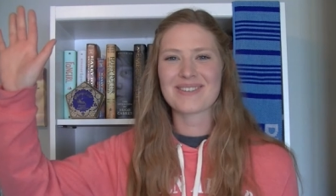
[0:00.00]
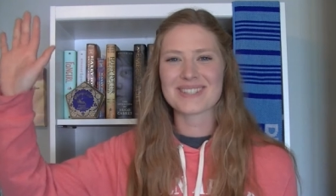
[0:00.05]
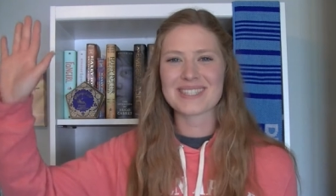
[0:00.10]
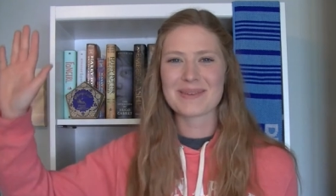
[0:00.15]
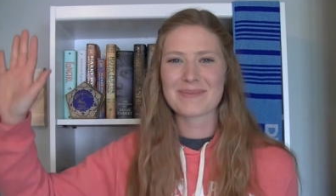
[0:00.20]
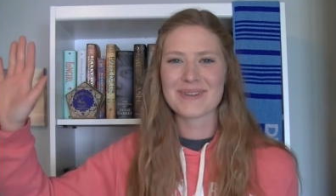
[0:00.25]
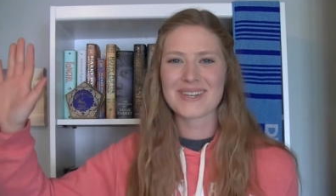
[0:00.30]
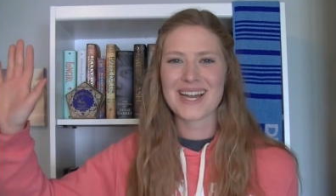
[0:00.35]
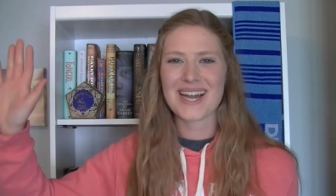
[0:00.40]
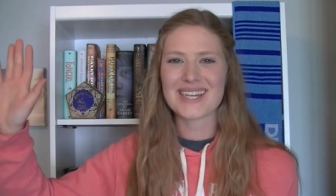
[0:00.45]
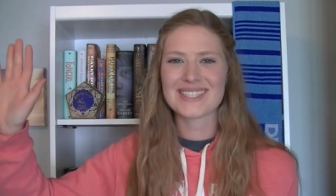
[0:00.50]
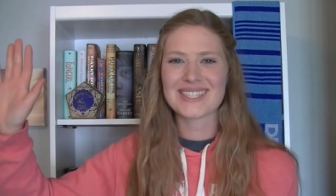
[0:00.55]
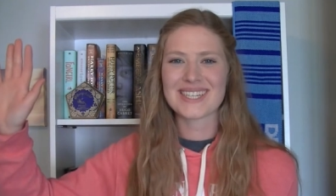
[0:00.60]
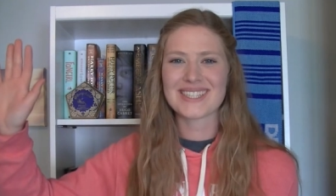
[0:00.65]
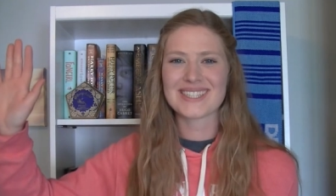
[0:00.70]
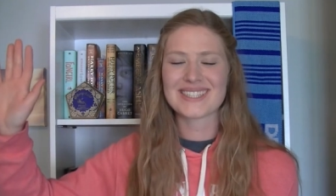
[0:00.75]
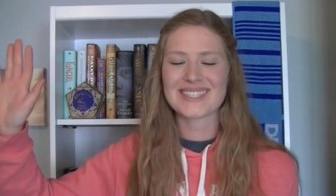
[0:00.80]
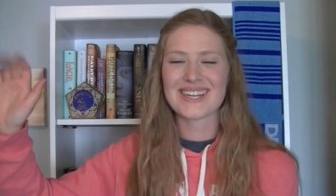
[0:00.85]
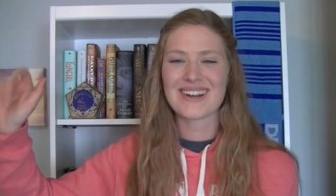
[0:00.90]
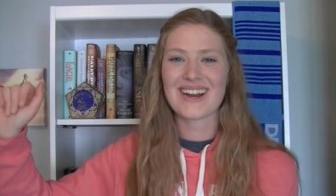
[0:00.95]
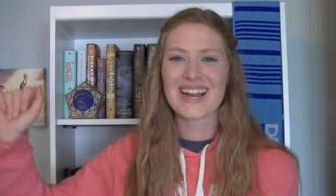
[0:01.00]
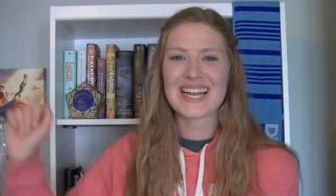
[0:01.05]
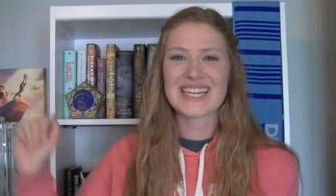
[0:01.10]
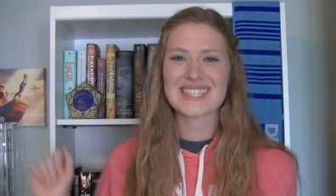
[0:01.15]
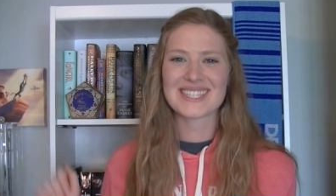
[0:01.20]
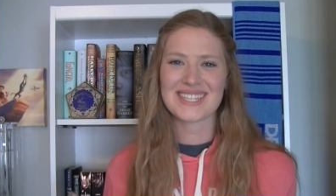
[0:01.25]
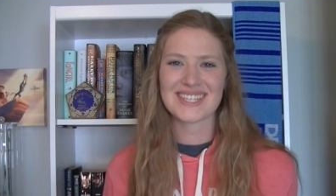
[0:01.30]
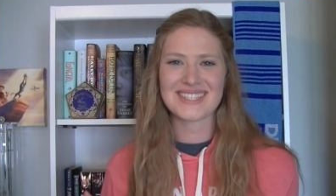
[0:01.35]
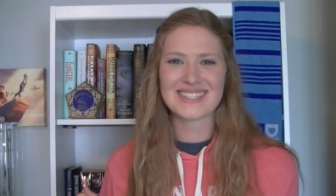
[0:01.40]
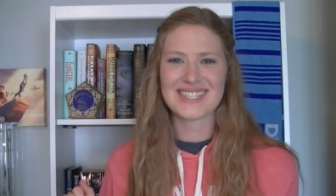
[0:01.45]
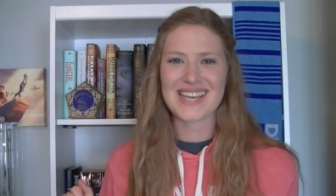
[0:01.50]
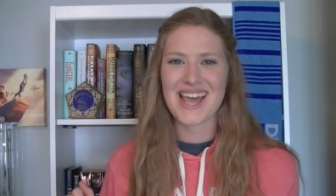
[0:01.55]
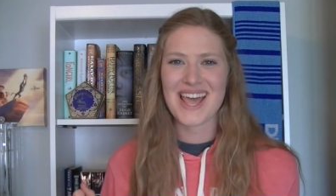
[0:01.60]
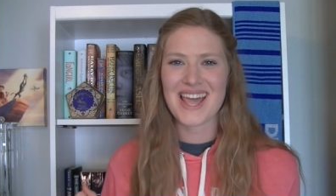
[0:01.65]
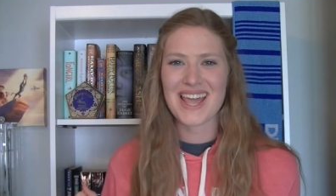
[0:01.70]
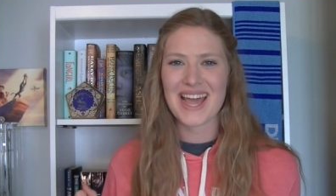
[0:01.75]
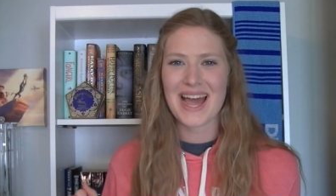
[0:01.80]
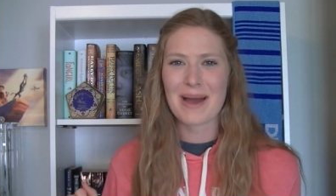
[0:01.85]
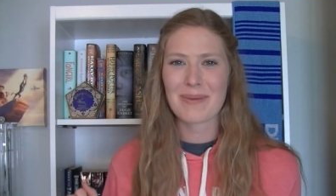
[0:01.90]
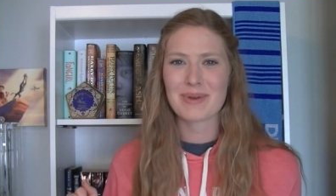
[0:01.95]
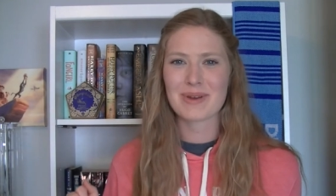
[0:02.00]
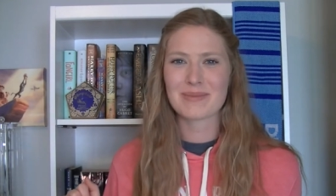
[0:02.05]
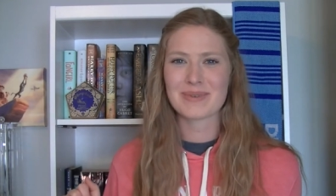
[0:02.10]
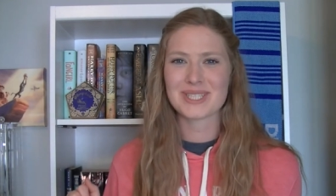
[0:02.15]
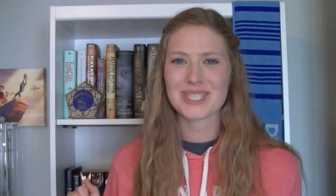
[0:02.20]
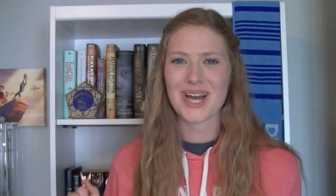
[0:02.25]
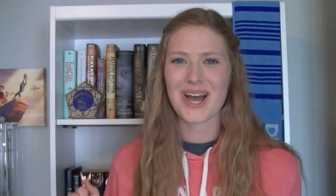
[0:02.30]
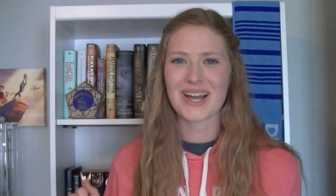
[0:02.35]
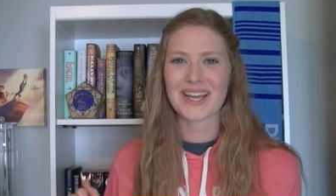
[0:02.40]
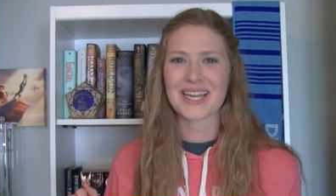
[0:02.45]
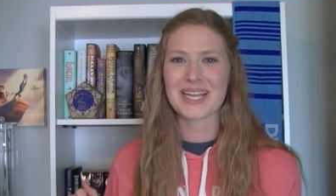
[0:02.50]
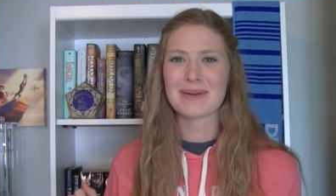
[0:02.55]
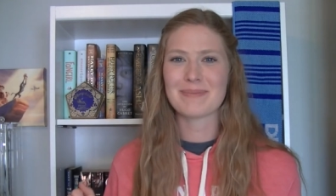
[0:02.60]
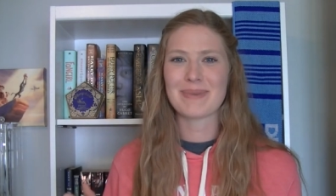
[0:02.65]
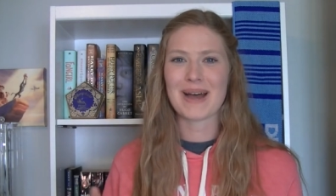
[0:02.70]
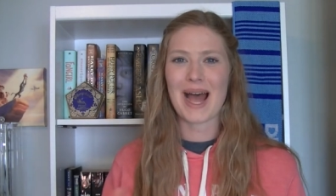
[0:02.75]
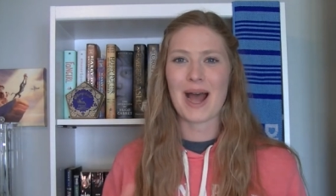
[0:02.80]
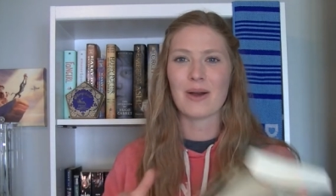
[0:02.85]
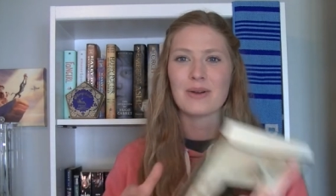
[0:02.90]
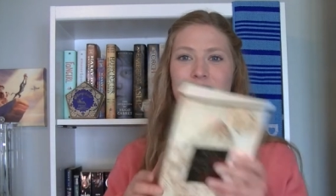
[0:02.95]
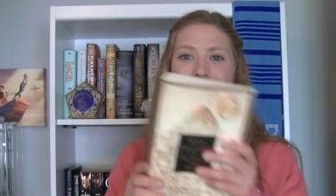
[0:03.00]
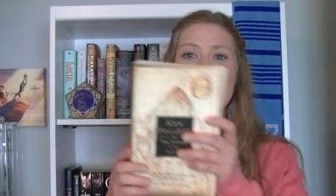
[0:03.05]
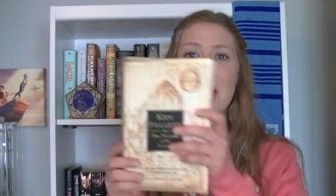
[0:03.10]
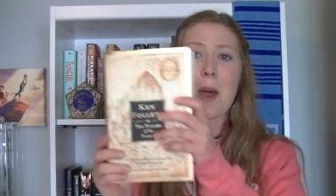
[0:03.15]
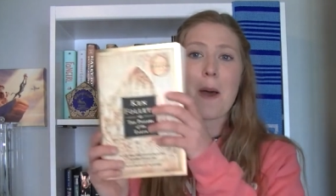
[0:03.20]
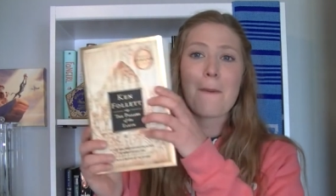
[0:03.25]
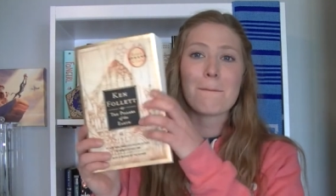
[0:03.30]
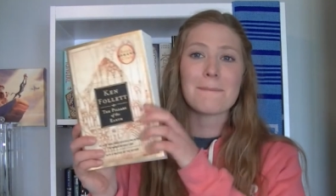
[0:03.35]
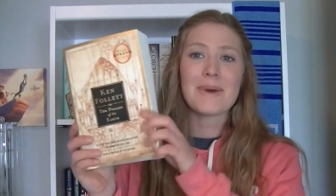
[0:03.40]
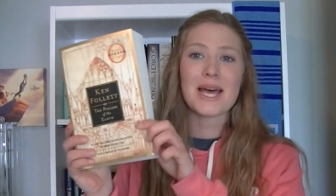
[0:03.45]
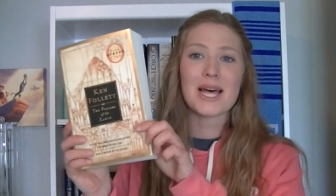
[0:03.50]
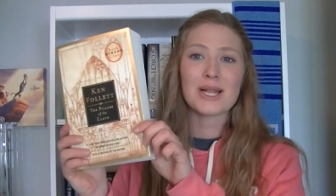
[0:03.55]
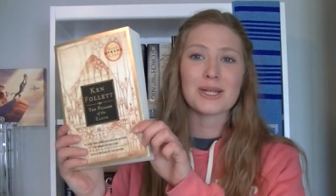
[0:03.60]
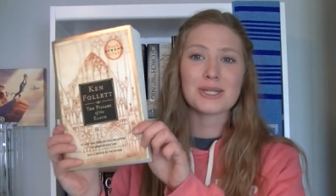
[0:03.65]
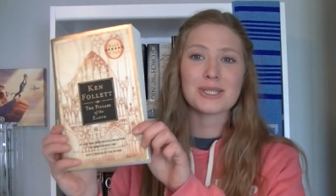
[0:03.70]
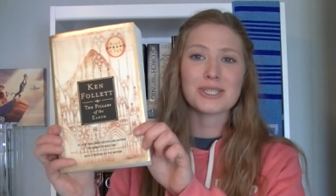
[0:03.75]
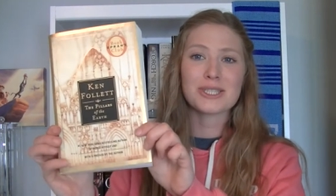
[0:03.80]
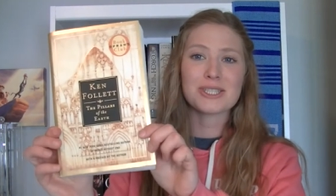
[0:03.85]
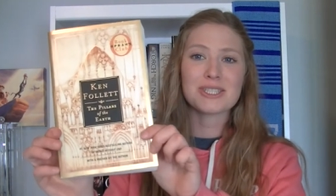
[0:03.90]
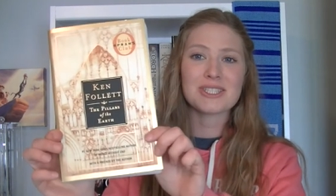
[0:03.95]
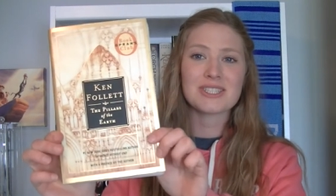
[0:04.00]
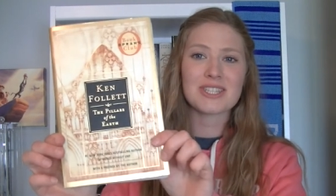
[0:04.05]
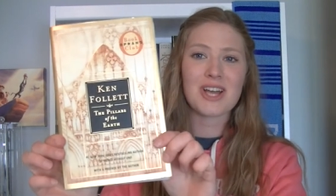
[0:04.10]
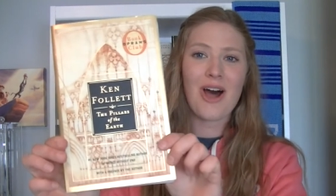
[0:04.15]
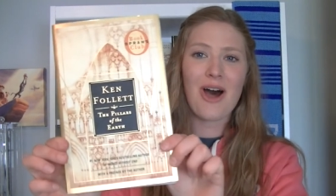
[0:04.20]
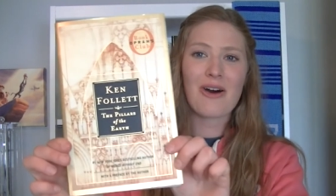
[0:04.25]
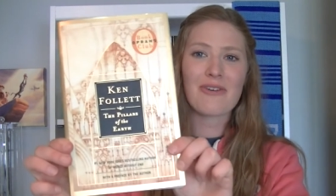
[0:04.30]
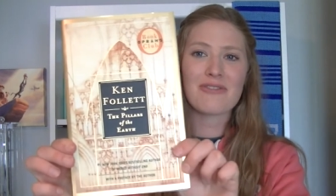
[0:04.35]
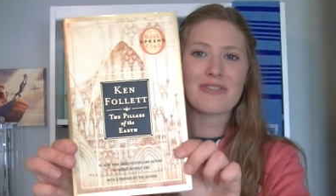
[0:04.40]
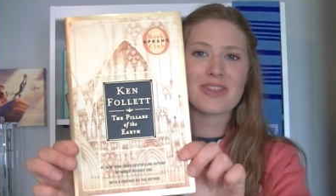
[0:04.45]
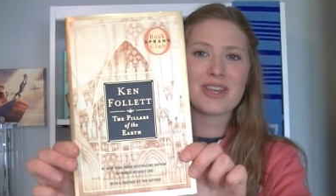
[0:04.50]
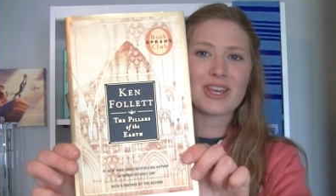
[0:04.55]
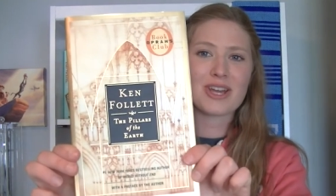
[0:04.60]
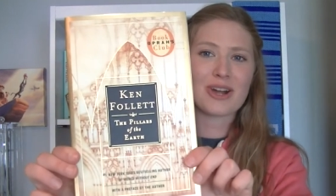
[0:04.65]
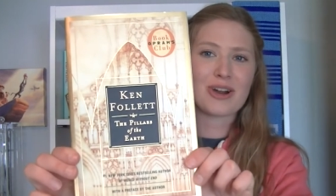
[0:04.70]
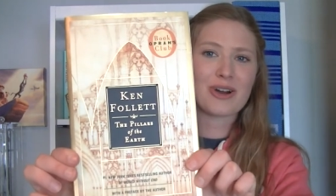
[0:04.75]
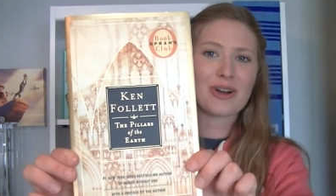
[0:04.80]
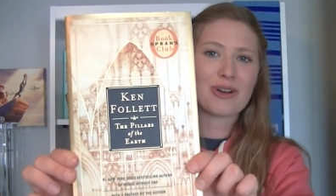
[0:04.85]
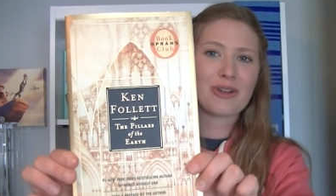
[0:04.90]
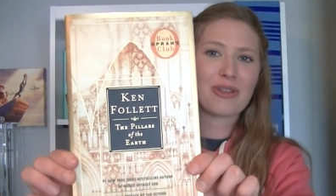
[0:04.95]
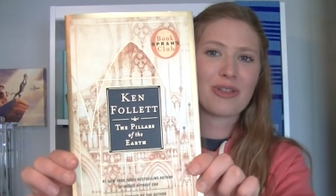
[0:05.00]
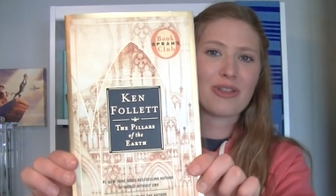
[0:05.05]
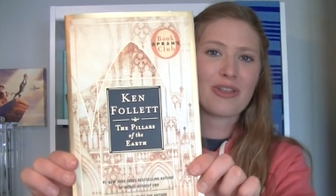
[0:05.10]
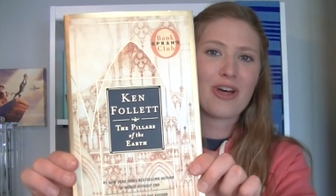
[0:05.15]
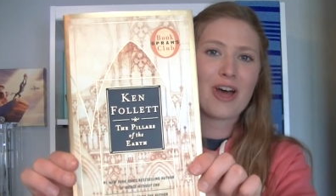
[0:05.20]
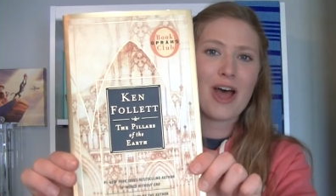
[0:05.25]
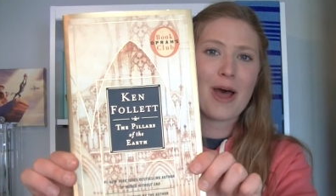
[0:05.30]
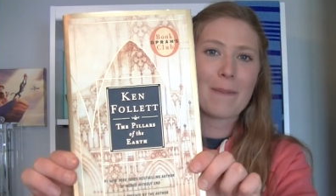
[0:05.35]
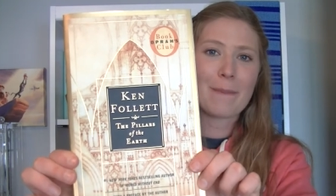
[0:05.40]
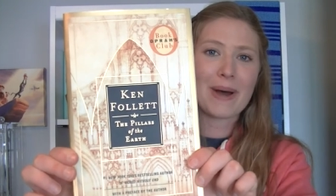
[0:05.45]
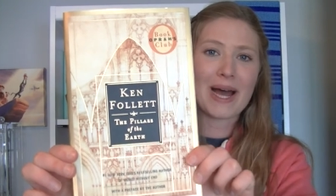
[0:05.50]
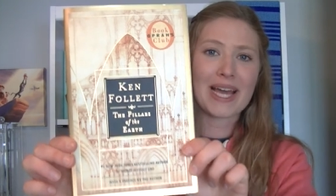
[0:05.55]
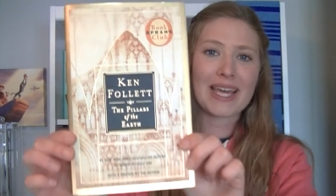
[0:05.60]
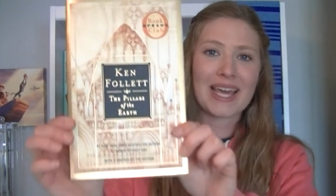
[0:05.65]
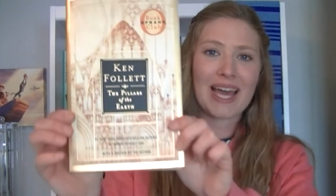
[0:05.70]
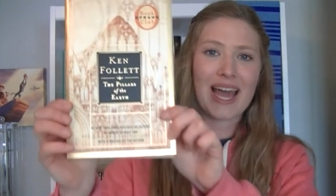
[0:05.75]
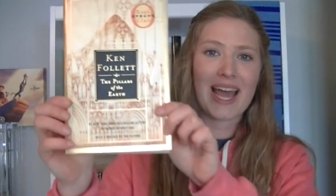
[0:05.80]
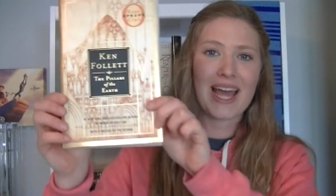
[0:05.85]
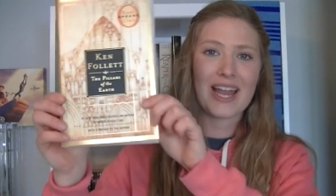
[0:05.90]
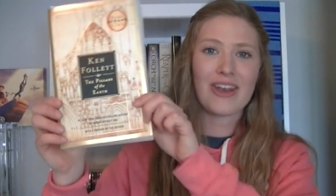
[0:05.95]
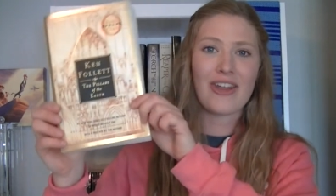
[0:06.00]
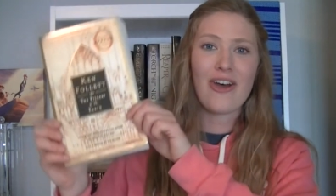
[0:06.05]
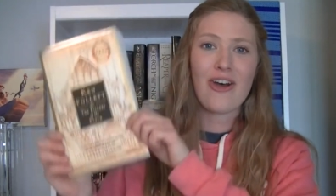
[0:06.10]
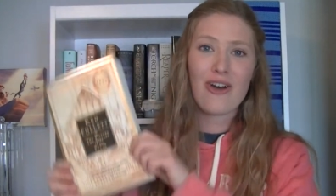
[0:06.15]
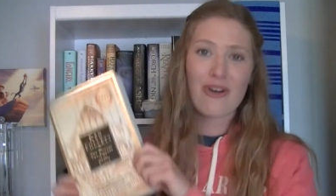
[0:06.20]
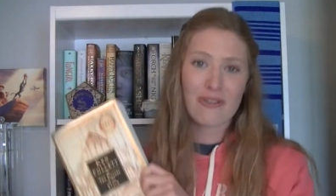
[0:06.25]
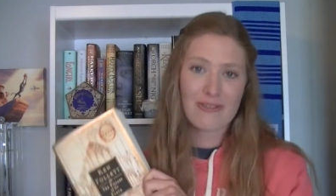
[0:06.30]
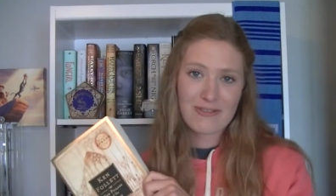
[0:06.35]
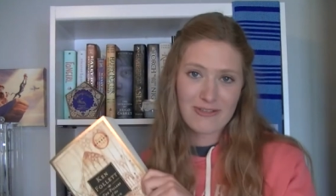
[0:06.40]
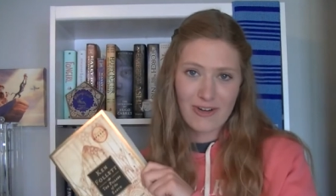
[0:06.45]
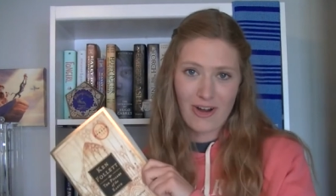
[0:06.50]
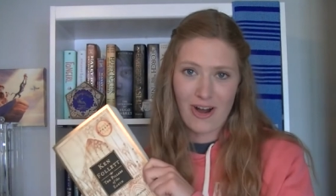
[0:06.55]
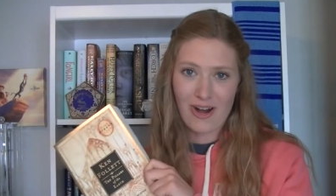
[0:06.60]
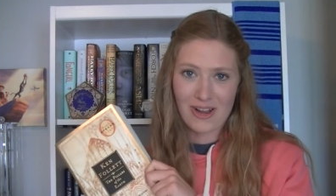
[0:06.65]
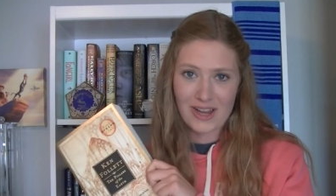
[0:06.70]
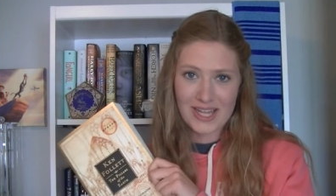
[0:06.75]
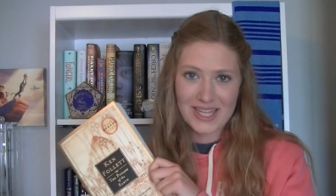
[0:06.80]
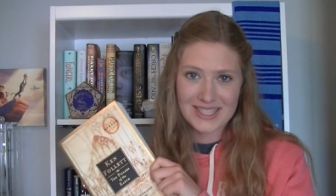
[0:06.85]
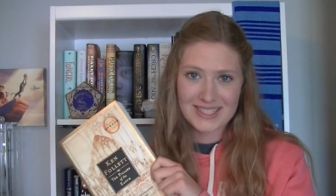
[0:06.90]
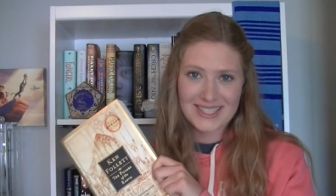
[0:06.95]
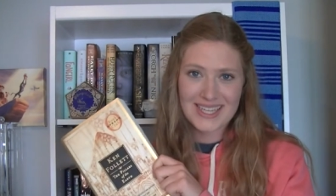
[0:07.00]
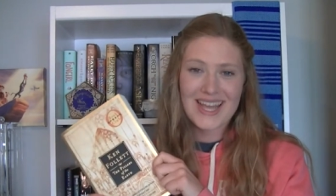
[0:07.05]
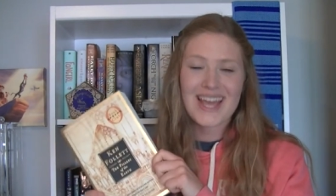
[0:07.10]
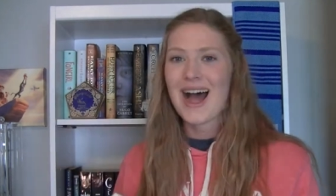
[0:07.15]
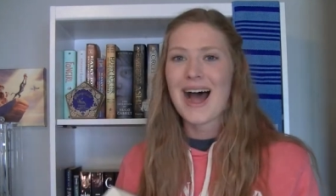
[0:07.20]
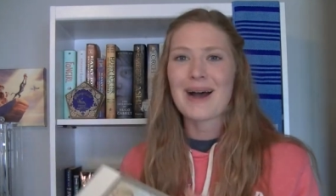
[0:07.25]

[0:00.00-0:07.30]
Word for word: What's up, you guys? It's Sarah, and today I'm going to be talking about Pillars of the Earth by Ken Follett.